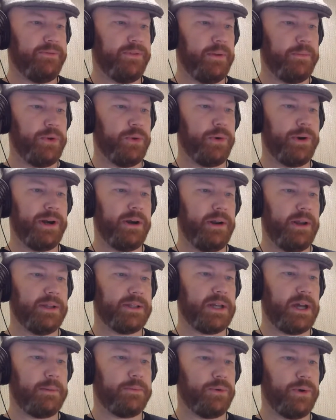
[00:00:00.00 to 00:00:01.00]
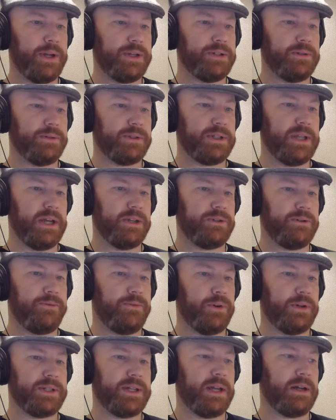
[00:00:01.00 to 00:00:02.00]
February its operational schedule
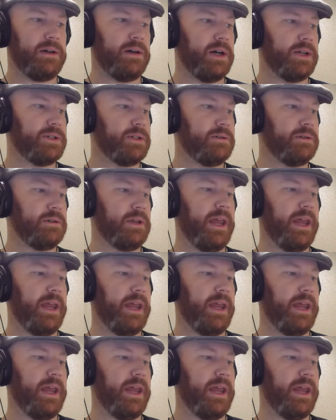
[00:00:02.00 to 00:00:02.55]
for a psychological